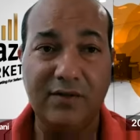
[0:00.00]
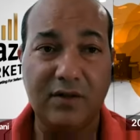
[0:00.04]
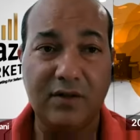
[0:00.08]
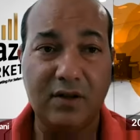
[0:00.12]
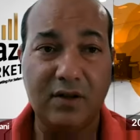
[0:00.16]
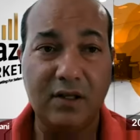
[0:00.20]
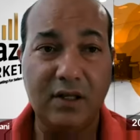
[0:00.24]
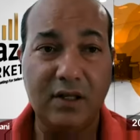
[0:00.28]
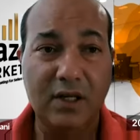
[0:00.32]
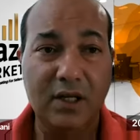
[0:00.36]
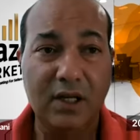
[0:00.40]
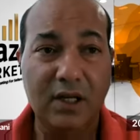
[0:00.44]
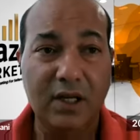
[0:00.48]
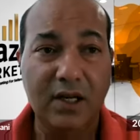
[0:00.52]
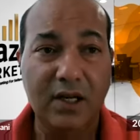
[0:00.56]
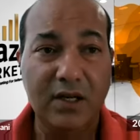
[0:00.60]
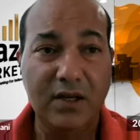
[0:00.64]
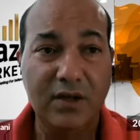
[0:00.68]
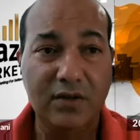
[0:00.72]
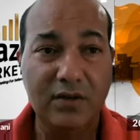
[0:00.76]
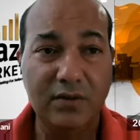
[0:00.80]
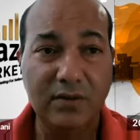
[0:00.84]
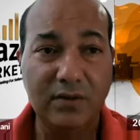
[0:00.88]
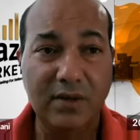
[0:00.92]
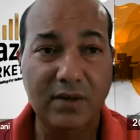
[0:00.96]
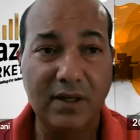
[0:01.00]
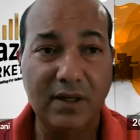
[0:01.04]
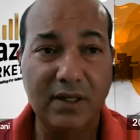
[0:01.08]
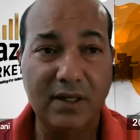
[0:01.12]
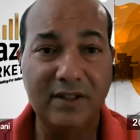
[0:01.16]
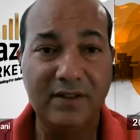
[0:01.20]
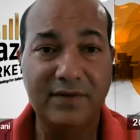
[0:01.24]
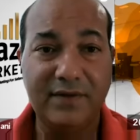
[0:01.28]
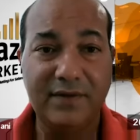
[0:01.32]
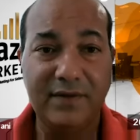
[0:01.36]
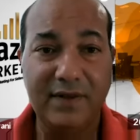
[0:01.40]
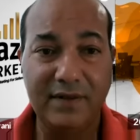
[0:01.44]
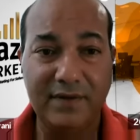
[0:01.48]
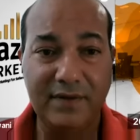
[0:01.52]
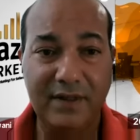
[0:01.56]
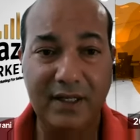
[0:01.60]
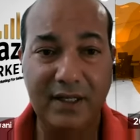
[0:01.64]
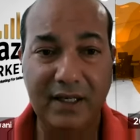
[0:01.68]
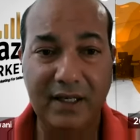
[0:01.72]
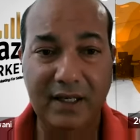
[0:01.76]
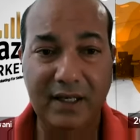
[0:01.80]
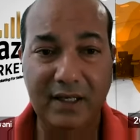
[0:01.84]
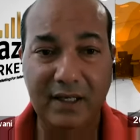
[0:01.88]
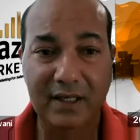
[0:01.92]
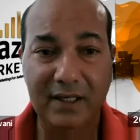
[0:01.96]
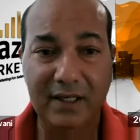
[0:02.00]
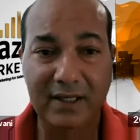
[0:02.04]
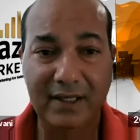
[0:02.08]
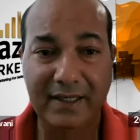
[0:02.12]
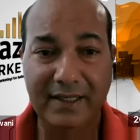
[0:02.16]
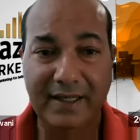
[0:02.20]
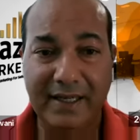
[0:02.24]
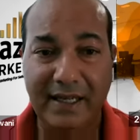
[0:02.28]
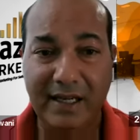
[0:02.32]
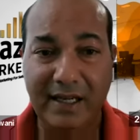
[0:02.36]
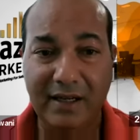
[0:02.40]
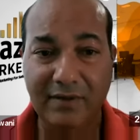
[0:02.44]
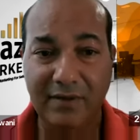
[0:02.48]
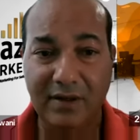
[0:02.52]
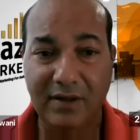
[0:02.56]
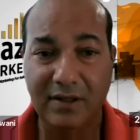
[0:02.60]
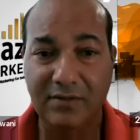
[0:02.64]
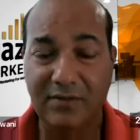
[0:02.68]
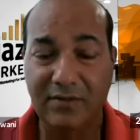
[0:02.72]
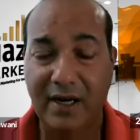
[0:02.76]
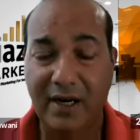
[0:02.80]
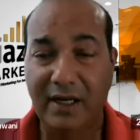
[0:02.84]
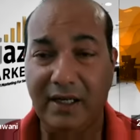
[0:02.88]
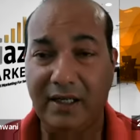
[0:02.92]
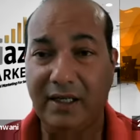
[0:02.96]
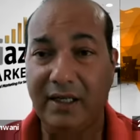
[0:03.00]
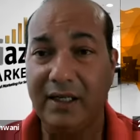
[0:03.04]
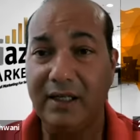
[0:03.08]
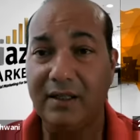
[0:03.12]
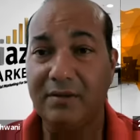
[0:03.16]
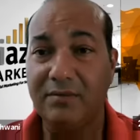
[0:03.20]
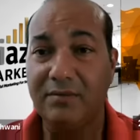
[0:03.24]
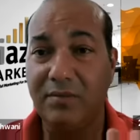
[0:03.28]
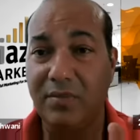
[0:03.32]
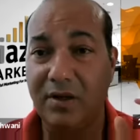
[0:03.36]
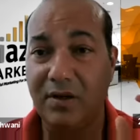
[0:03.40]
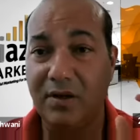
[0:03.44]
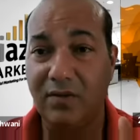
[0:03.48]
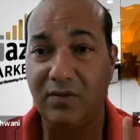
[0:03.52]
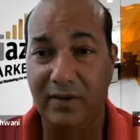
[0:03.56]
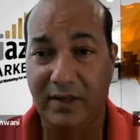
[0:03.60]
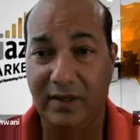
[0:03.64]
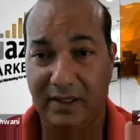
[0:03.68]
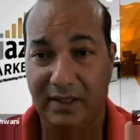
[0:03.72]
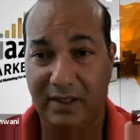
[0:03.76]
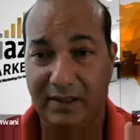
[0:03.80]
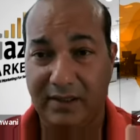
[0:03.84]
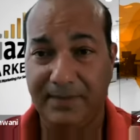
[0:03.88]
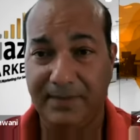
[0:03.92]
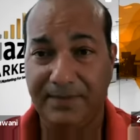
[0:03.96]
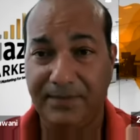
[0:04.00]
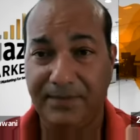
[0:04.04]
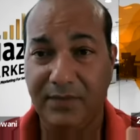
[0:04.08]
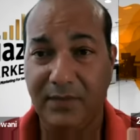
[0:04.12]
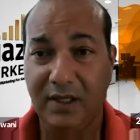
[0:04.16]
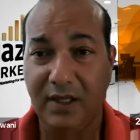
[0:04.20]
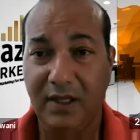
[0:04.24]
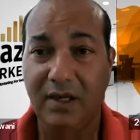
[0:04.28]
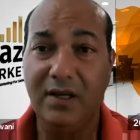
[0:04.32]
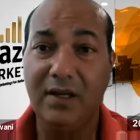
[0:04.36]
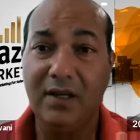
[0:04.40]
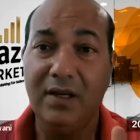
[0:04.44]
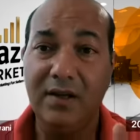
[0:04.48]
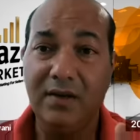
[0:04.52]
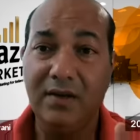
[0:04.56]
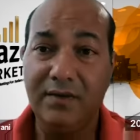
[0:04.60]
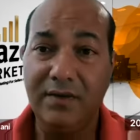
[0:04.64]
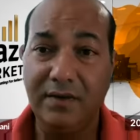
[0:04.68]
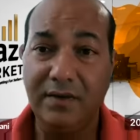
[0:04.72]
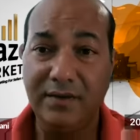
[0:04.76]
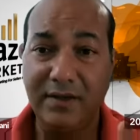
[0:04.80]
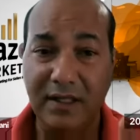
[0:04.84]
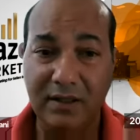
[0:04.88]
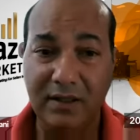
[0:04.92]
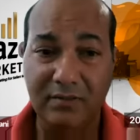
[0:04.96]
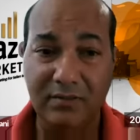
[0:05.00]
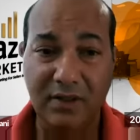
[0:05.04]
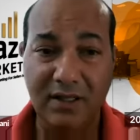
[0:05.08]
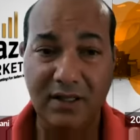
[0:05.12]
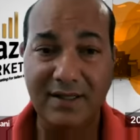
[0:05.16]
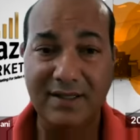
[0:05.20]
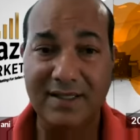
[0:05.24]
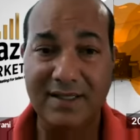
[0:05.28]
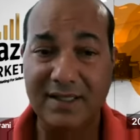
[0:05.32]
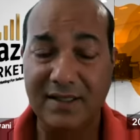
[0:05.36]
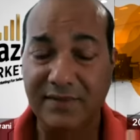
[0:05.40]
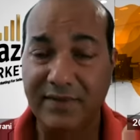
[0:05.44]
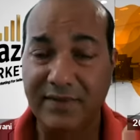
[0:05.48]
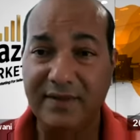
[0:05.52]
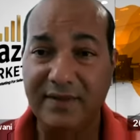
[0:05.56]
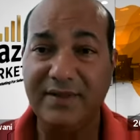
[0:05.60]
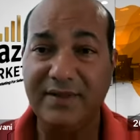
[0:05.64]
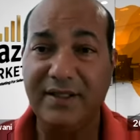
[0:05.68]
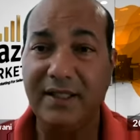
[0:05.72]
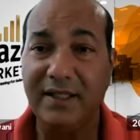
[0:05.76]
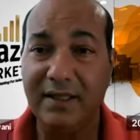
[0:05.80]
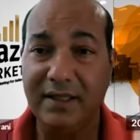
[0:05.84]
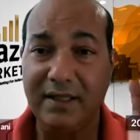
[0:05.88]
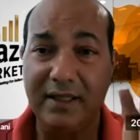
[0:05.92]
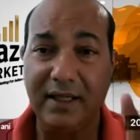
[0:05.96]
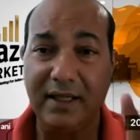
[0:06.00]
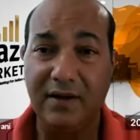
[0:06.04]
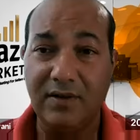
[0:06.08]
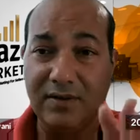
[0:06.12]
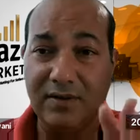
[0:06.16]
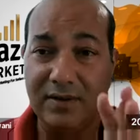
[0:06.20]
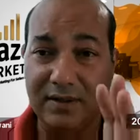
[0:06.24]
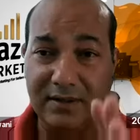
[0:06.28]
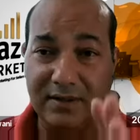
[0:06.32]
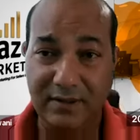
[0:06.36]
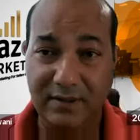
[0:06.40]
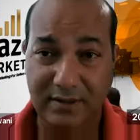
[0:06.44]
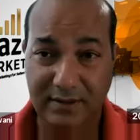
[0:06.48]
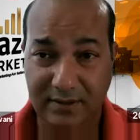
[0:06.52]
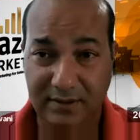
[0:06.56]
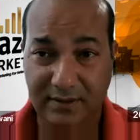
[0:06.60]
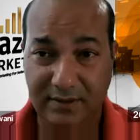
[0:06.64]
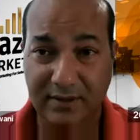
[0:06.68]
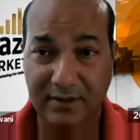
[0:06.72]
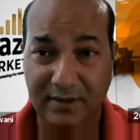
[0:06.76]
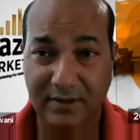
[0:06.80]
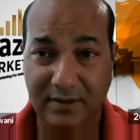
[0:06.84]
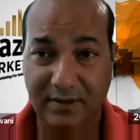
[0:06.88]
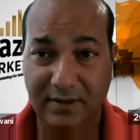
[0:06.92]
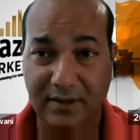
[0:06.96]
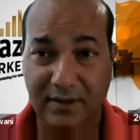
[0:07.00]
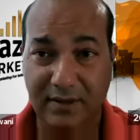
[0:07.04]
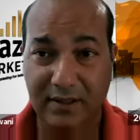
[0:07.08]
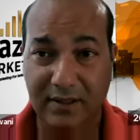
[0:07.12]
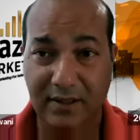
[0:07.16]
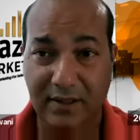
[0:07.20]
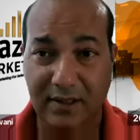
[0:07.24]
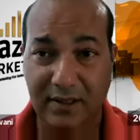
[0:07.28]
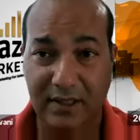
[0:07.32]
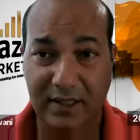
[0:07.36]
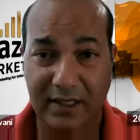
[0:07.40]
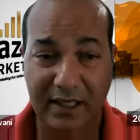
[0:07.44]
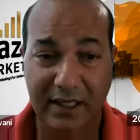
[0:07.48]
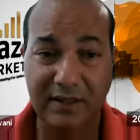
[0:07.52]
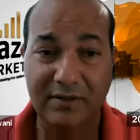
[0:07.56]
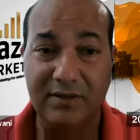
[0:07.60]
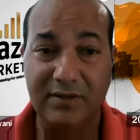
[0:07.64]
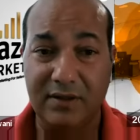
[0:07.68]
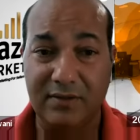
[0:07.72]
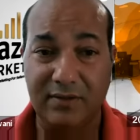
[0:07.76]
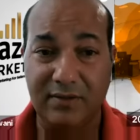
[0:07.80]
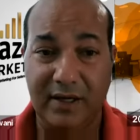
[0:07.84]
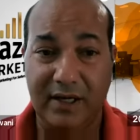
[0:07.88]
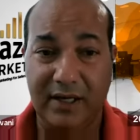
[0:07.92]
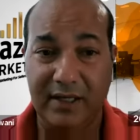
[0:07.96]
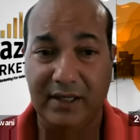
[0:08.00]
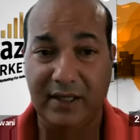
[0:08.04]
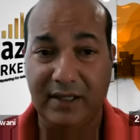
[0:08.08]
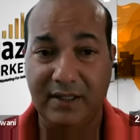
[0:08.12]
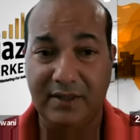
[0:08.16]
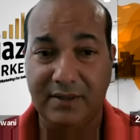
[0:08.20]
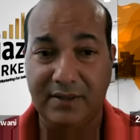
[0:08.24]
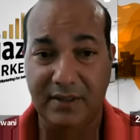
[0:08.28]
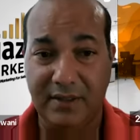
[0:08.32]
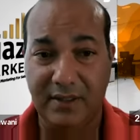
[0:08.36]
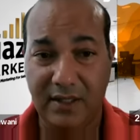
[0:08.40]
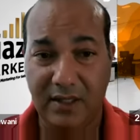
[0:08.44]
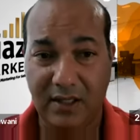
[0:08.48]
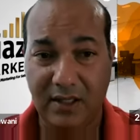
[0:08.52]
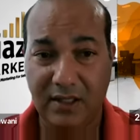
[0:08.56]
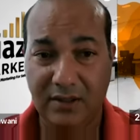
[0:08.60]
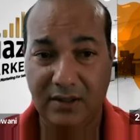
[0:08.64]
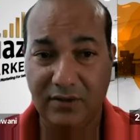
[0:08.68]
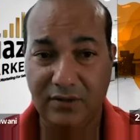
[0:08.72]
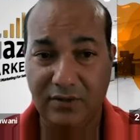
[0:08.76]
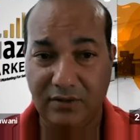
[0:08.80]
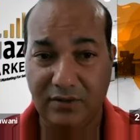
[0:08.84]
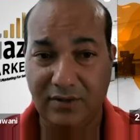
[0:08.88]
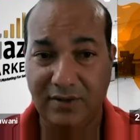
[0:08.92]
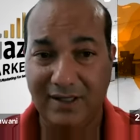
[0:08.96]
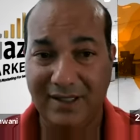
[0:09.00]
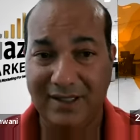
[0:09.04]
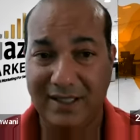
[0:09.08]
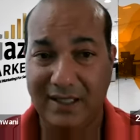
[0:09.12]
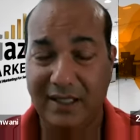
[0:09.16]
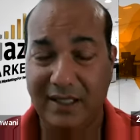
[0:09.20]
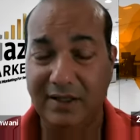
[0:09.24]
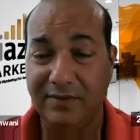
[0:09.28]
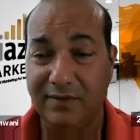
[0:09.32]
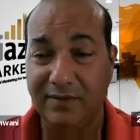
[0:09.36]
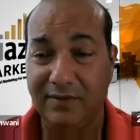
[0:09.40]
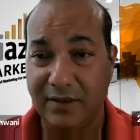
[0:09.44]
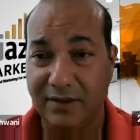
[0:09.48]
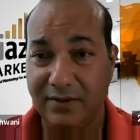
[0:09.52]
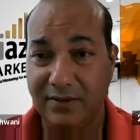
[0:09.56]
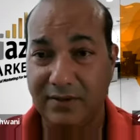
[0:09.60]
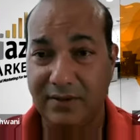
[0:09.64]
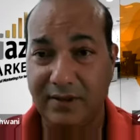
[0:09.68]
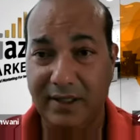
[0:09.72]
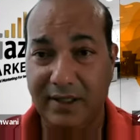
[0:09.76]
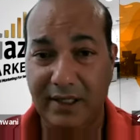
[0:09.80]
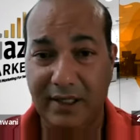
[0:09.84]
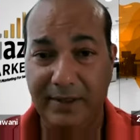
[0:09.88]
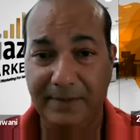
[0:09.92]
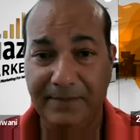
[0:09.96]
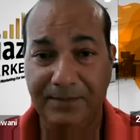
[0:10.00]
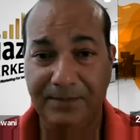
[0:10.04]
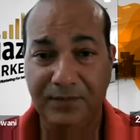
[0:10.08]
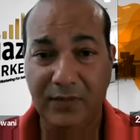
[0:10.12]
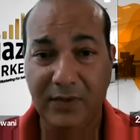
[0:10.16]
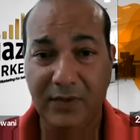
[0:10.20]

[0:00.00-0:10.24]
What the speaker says: for 250 keyword ranking per week. 15 months is 15,000 keyword rankings, total keywords, okay?